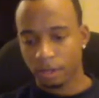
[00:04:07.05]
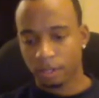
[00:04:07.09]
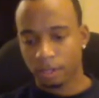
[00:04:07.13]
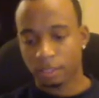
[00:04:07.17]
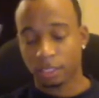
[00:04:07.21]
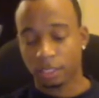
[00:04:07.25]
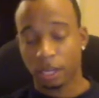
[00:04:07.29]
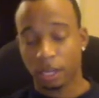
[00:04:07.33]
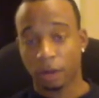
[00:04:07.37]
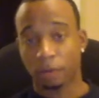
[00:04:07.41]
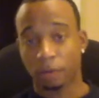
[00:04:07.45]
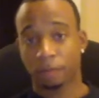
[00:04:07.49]

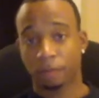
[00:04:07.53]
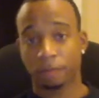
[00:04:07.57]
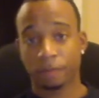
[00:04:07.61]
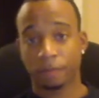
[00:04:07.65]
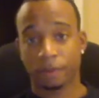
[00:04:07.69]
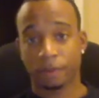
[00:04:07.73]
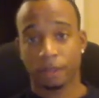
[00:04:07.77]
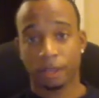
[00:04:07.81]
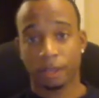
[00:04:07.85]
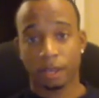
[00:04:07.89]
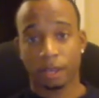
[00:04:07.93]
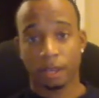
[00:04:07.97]
So
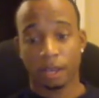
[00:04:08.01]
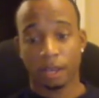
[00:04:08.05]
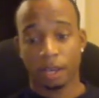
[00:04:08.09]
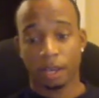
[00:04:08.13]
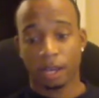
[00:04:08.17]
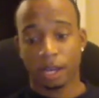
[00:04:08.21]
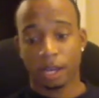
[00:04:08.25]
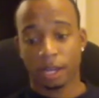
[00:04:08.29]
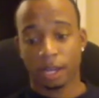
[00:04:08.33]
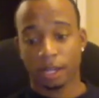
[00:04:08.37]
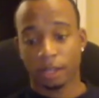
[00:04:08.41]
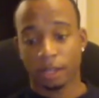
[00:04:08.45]

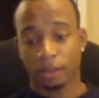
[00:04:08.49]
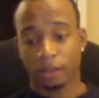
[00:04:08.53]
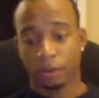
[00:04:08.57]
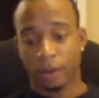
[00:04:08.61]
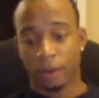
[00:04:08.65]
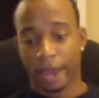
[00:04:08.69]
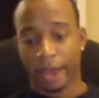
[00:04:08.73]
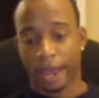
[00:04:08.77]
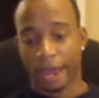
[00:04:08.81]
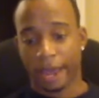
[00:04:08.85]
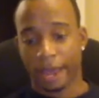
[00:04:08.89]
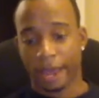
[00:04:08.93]
you
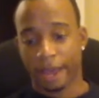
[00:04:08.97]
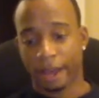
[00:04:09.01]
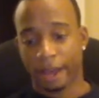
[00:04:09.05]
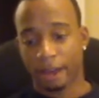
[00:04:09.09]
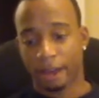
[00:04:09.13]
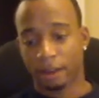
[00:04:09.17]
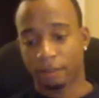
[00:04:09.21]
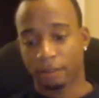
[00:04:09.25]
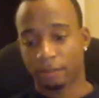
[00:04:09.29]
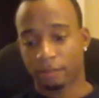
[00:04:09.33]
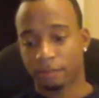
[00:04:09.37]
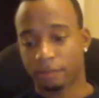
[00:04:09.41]

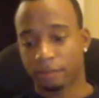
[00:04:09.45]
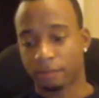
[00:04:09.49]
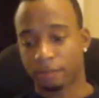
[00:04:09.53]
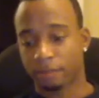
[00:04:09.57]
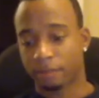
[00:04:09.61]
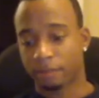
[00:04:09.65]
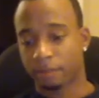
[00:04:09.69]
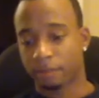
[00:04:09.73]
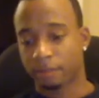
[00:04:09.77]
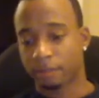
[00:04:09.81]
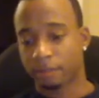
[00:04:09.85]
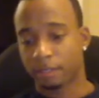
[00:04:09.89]

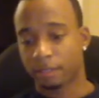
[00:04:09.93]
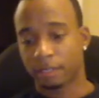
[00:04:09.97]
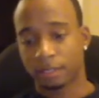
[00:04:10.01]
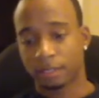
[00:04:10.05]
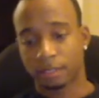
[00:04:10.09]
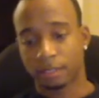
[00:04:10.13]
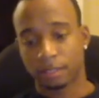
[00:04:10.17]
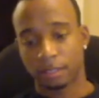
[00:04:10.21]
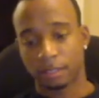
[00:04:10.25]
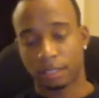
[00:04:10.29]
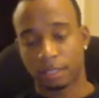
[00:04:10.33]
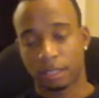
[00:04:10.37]
have
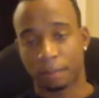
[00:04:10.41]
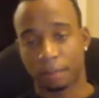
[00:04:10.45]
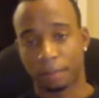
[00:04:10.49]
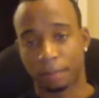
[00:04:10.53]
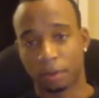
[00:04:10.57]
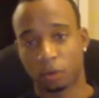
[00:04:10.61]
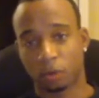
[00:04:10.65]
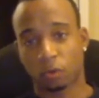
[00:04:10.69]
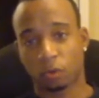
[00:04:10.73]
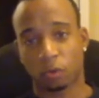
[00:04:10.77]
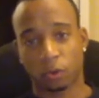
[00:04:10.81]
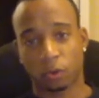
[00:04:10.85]
the
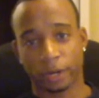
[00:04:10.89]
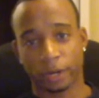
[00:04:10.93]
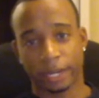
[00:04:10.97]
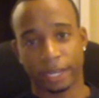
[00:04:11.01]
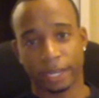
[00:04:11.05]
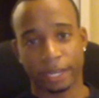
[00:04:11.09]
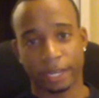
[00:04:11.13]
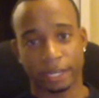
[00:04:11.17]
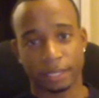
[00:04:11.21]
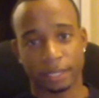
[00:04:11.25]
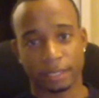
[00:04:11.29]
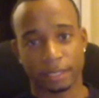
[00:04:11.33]

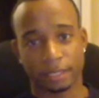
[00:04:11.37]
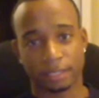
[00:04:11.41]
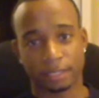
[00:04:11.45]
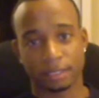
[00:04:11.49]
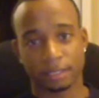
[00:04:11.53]
blue-green.